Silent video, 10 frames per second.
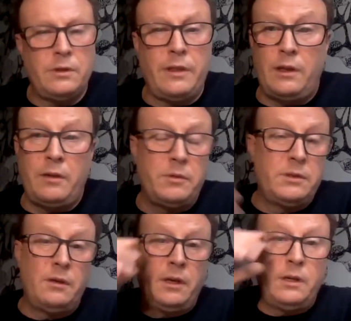I think there were
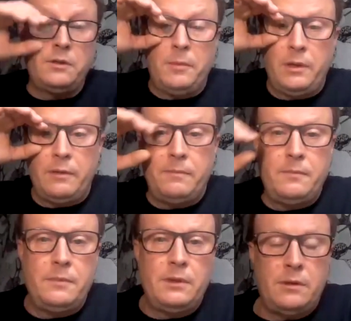some of the
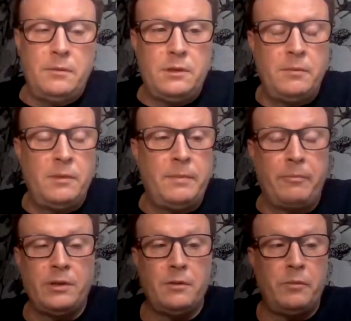big
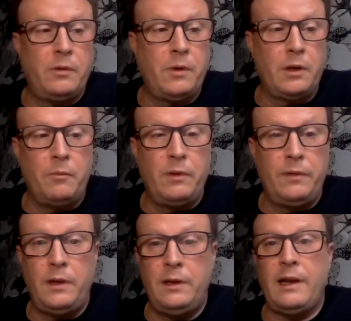brands that we were working with
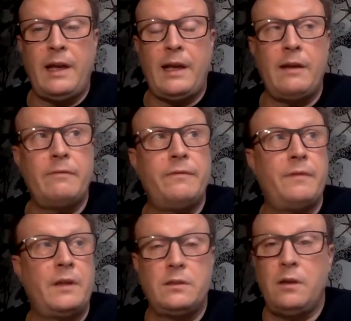didn't have
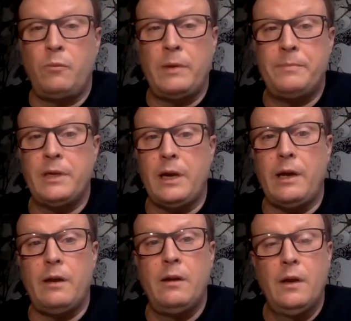things like web chat,
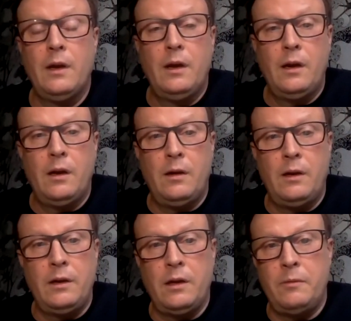
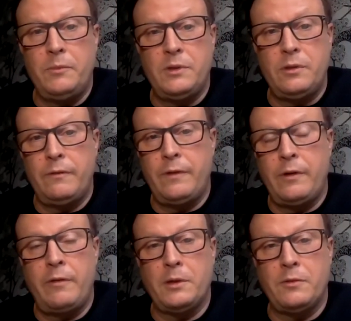and we're still
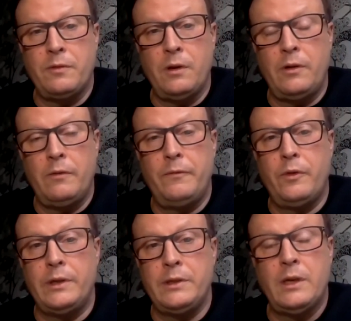very much relying on
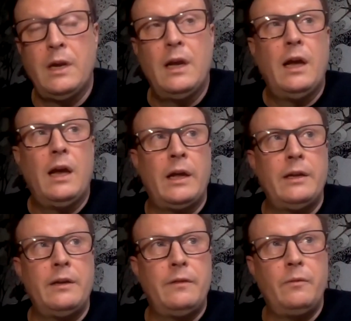voice.
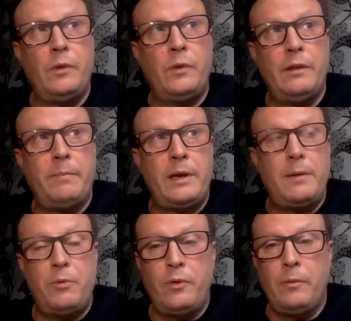And with
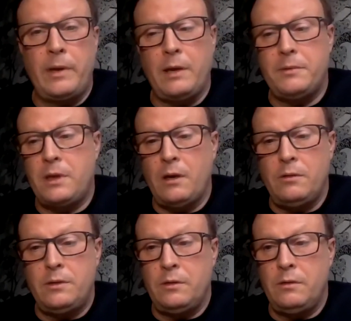people not being able to go
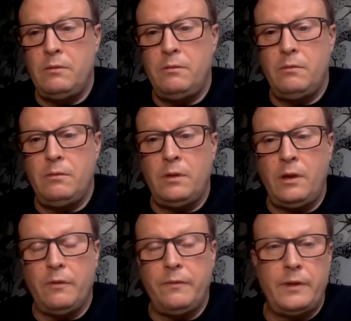to the
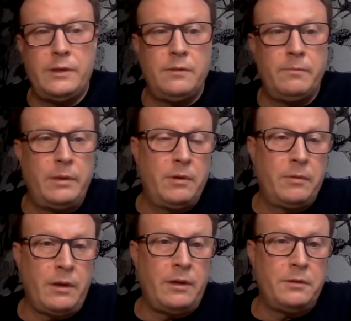office and people not
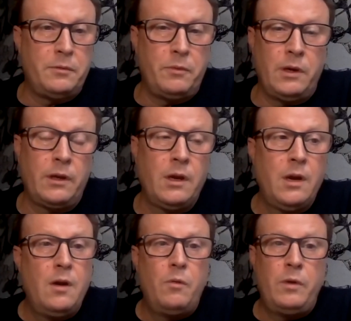going out to work,
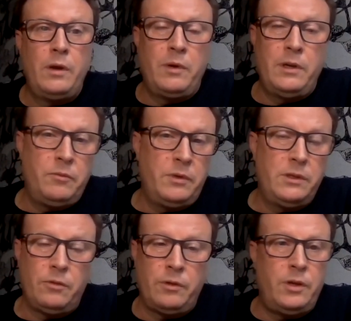we
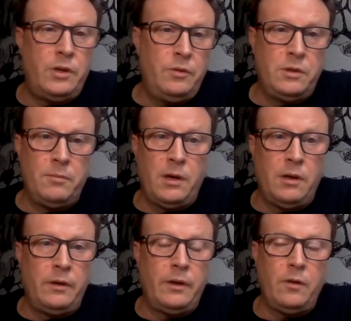saw a huge
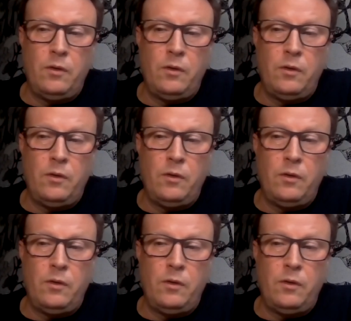demand,